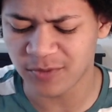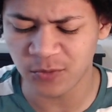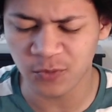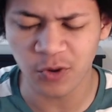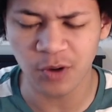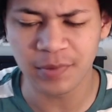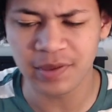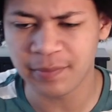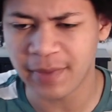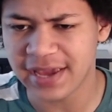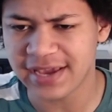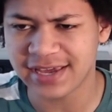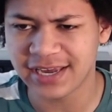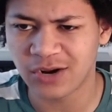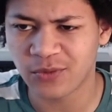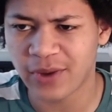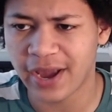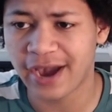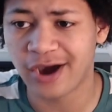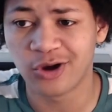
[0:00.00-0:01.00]
will be making
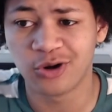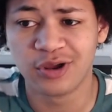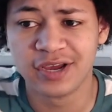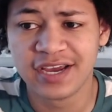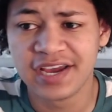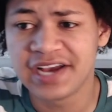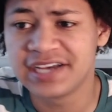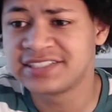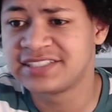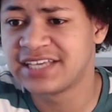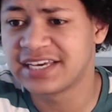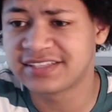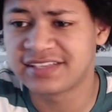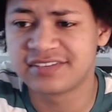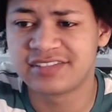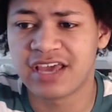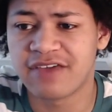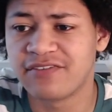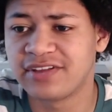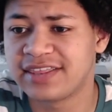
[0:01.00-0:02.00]
around six to
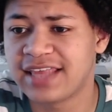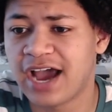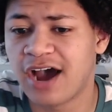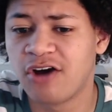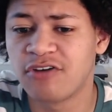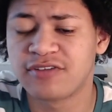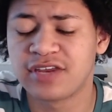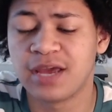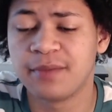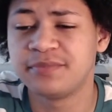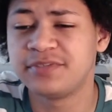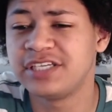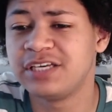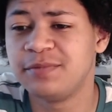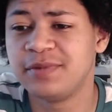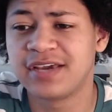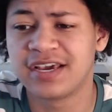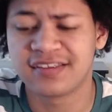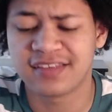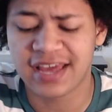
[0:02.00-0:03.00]
seven thousand M T
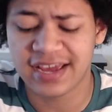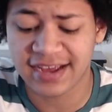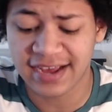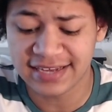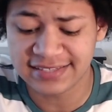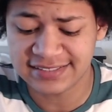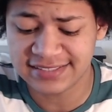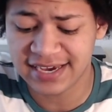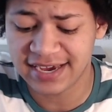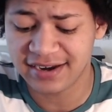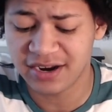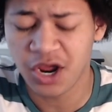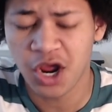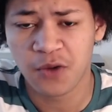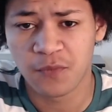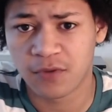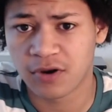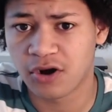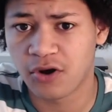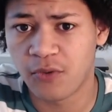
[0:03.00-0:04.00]
because, like I said,
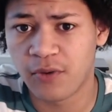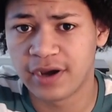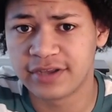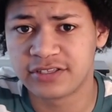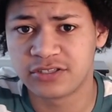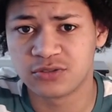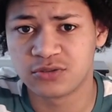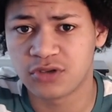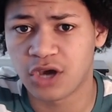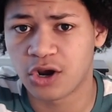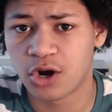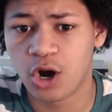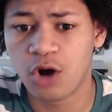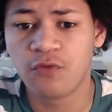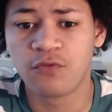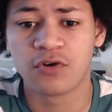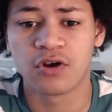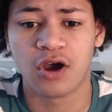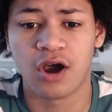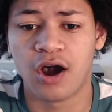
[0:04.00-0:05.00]
we're going to start
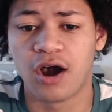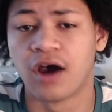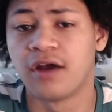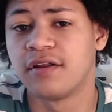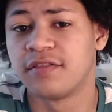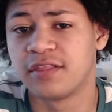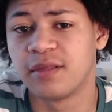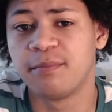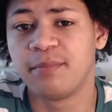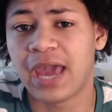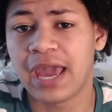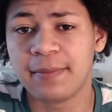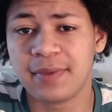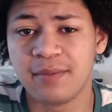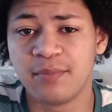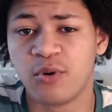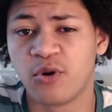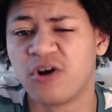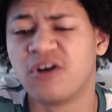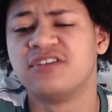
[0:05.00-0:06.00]
over on the baby
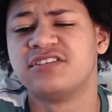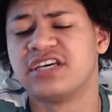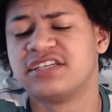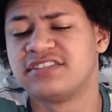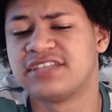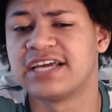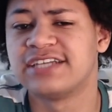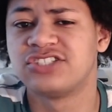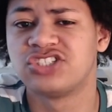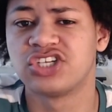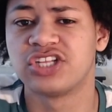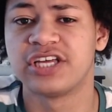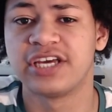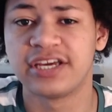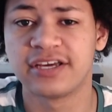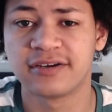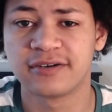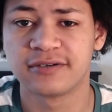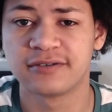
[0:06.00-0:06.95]
boards essentially.